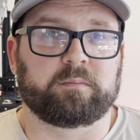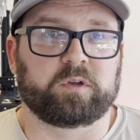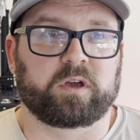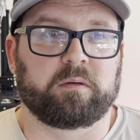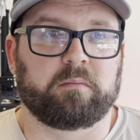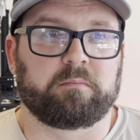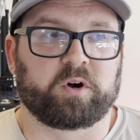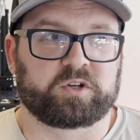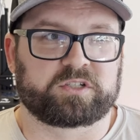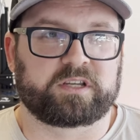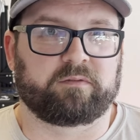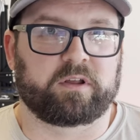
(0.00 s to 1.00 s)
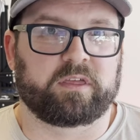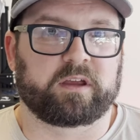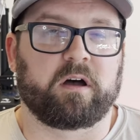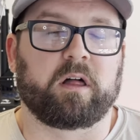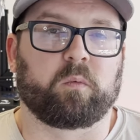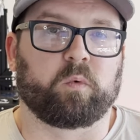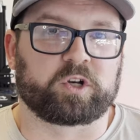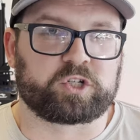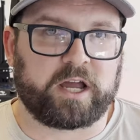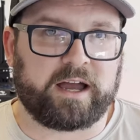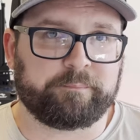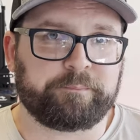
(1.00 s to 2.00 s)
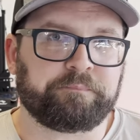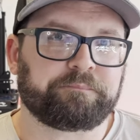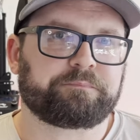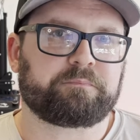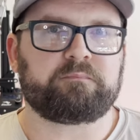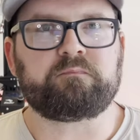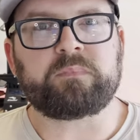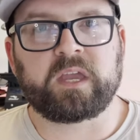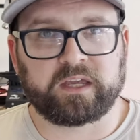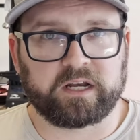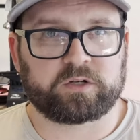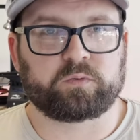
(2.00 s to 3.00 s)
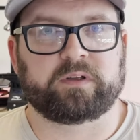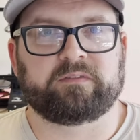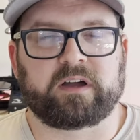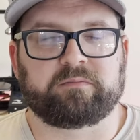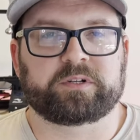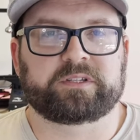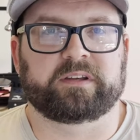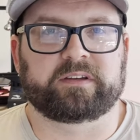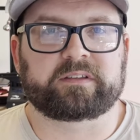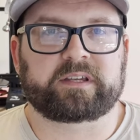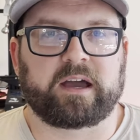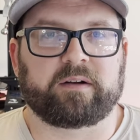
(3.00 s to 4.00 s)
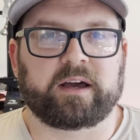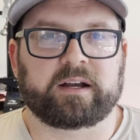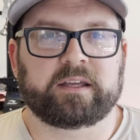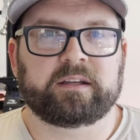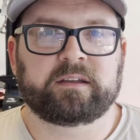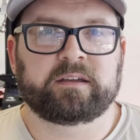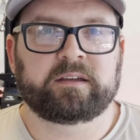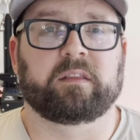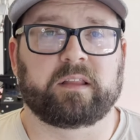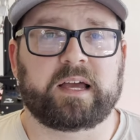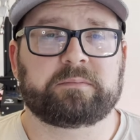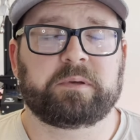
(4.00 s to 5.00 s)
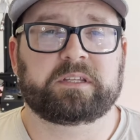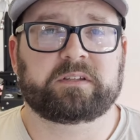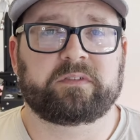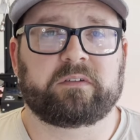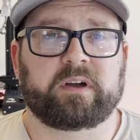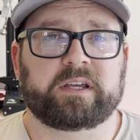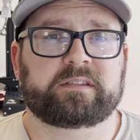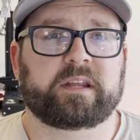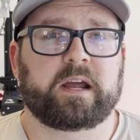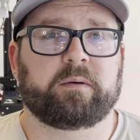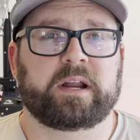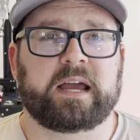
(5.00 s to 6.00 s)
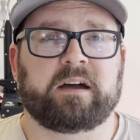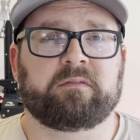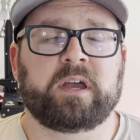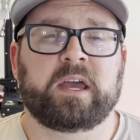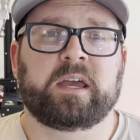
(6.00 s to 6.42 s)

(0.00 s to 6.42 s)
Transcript: you can purchase everything all in one shot and get a 25% discount on it. The last piece of advice that I would have